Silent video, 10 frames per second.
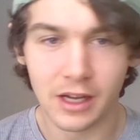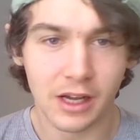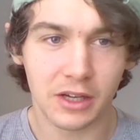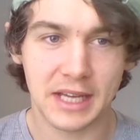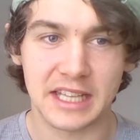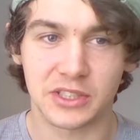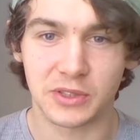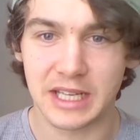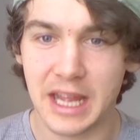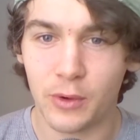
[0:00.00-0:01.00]
Okay, so
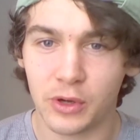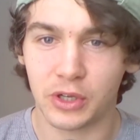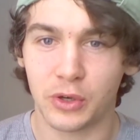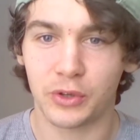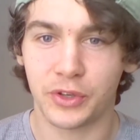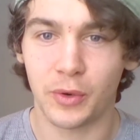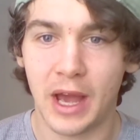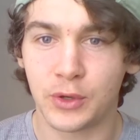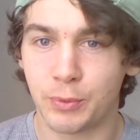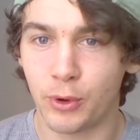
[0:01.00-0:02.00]
today we're going to go through
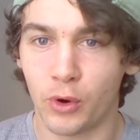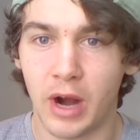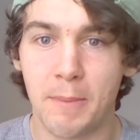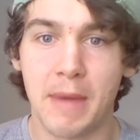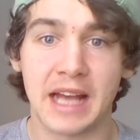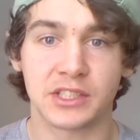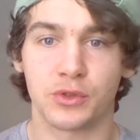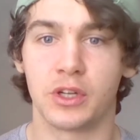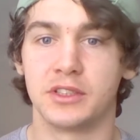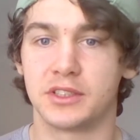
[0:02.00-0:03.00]
how to program mass
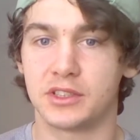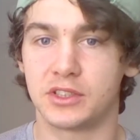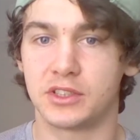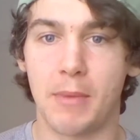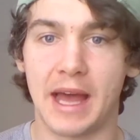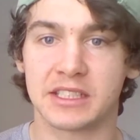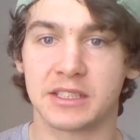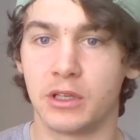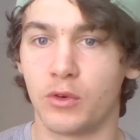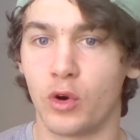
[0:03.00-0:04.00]
runs, so
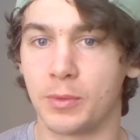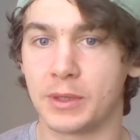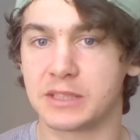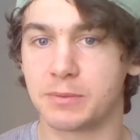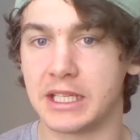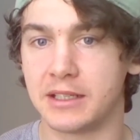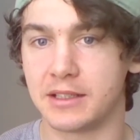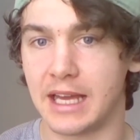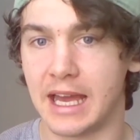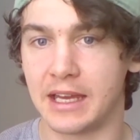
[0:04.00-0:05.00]
maximal aerobic speed,
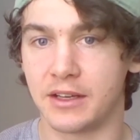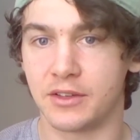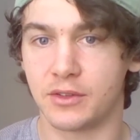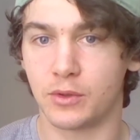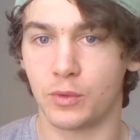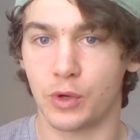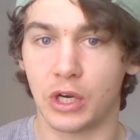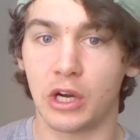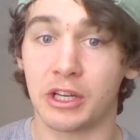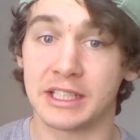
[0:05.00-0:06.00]
and we're
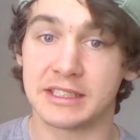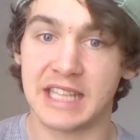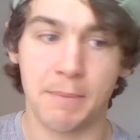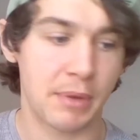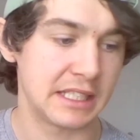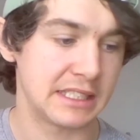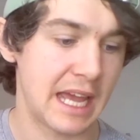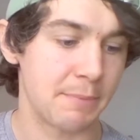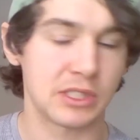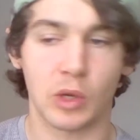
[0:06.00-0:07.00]
going to look at it step by
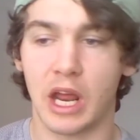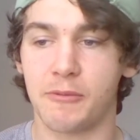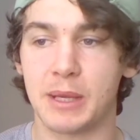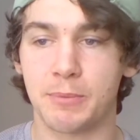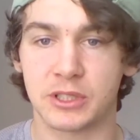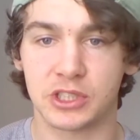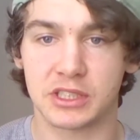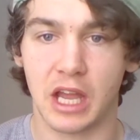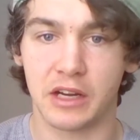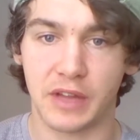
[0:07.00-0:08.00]
step. So a lot of people
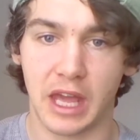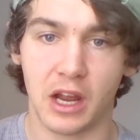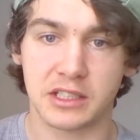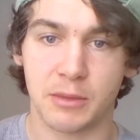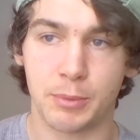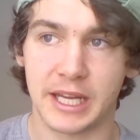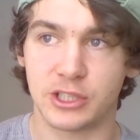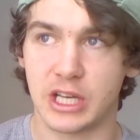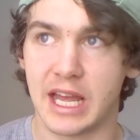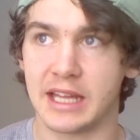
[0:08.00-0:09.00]
just kind of get onto the
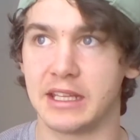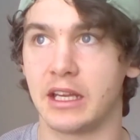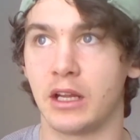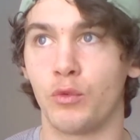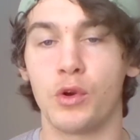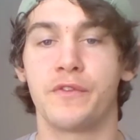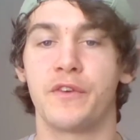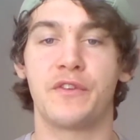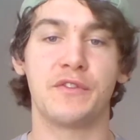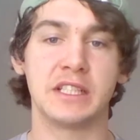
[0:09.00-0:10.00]
pitch and they'll run
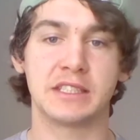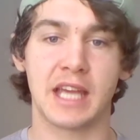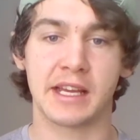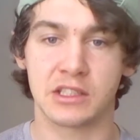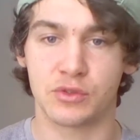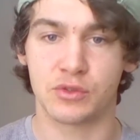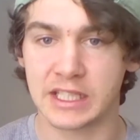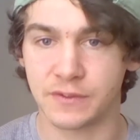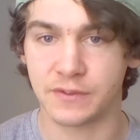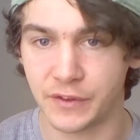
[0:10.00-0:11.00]
for 15 seconds,
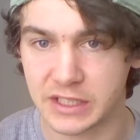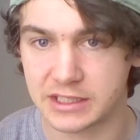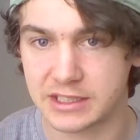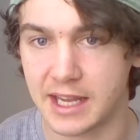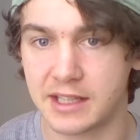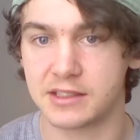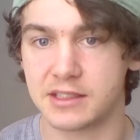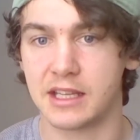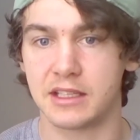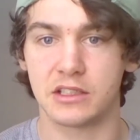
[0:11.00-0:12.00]
rest for 15 seconds,
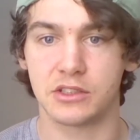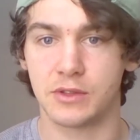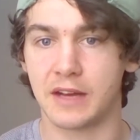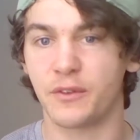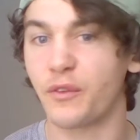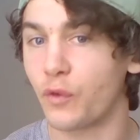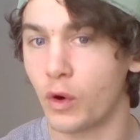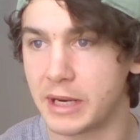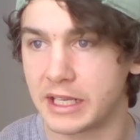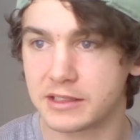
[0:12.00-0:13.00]
and they'll do that for
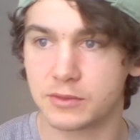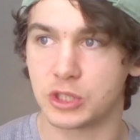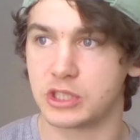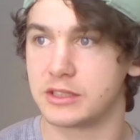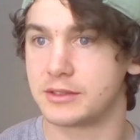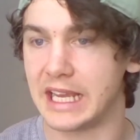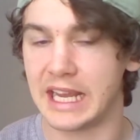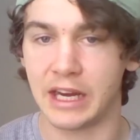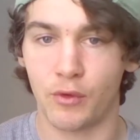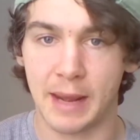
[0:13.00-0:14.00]
4 minutes, which is
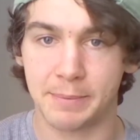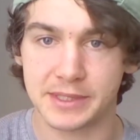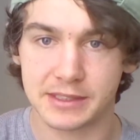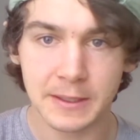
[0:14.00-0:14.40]
8 reps,